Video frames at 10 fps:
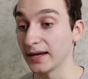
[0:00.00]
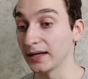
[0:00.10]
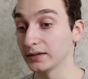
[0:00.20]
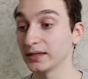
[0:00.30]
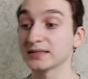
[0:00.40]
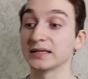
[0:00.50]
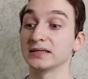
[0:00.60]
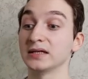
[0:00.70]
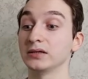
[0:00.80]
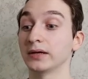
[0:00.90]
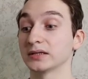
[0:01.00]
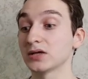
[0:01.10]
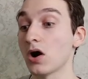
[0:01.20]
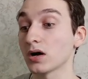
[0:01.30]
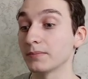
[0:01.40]
and let's continue and
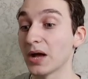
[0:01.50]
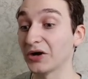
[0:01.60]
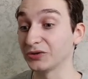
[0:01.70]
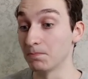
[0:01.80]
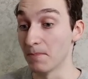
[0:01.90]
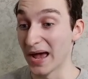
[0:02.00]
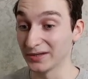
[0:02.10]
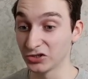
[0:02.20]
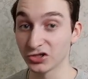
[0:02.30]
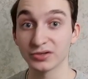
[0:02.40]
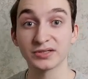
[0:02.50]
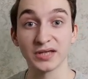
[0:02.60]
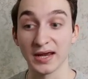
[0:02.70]
talk about managers